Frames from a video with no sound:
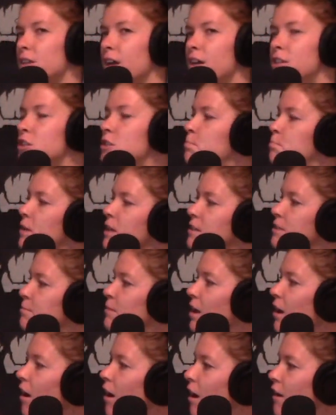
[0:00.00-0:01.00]
like, it just pissed
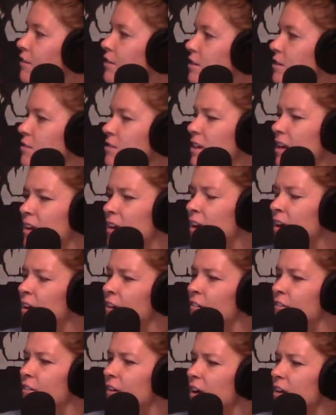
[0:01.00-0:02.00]
me off because I was like,
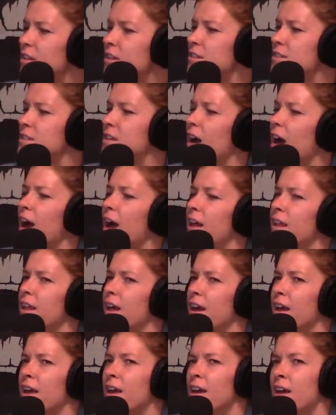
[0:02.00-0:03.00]
"Fuck this guy!"
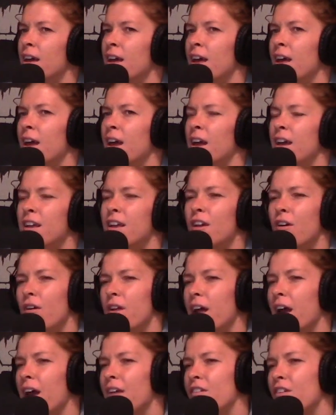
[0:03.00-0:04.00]
Like. You know,
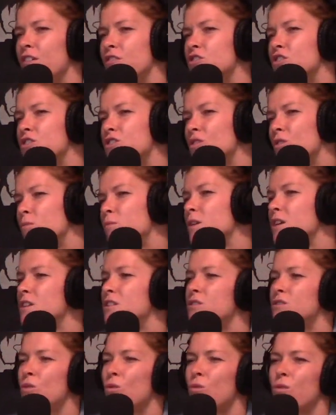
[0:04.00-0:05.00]
and I've heard so many
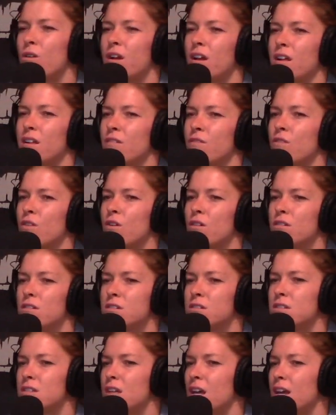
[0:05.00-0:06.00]
stories of
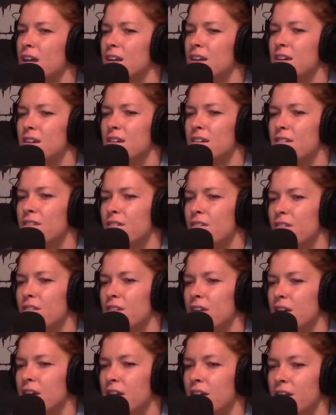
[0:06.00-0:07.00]
girls, like,
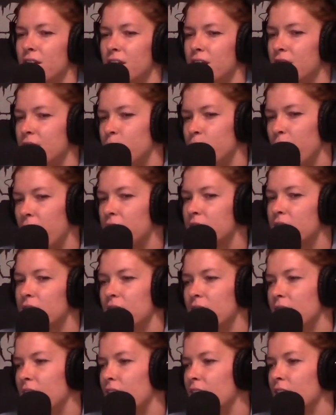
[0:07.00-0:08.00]

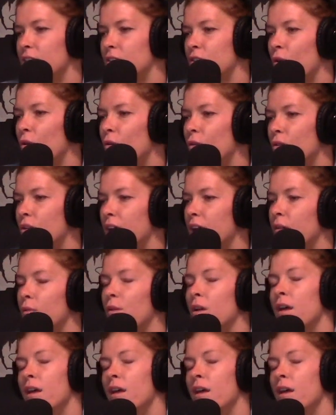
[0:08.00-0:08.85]
basically getting told, like,